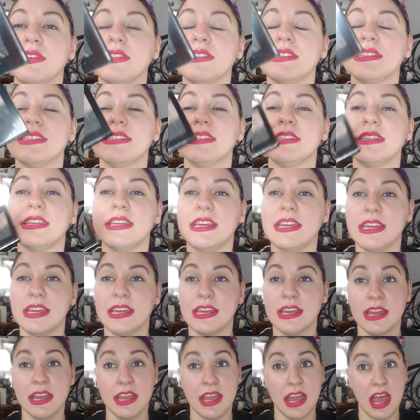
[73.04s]
can
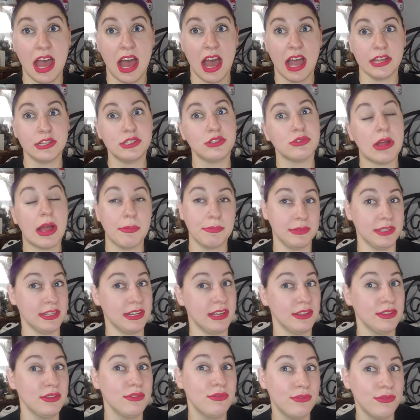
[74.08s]
see. I dropped it
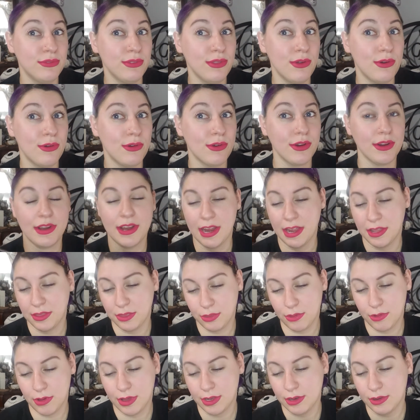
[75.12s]
on the floor and
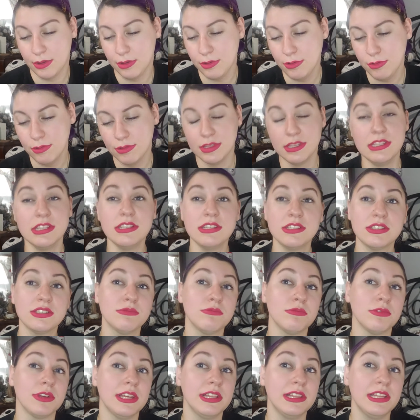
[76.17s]
thought, oh, this is
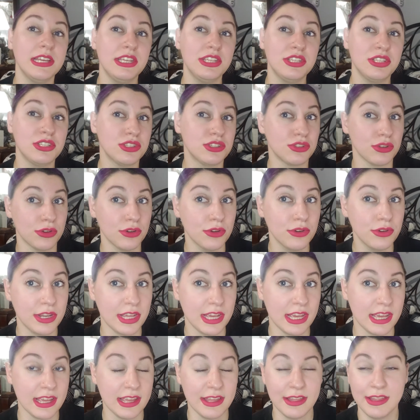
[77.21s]
really
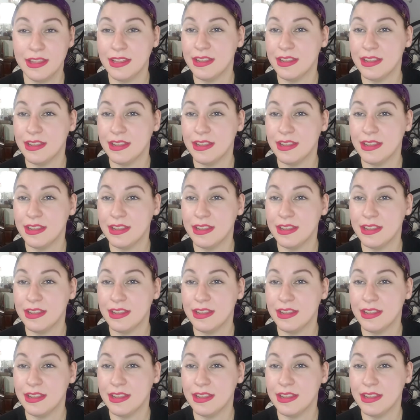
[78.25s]
sturdy.